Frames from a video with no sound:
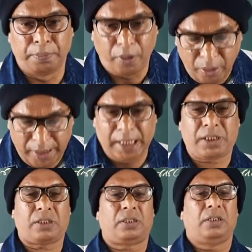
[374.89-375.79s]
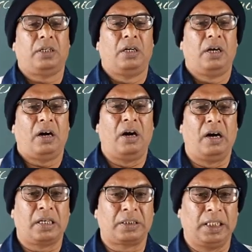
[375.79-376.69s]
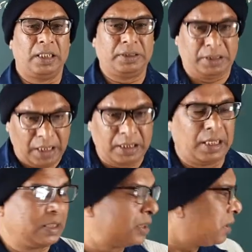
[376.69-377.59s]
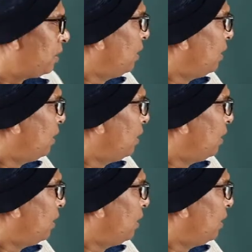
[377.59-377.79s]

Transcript: forest or the jungles,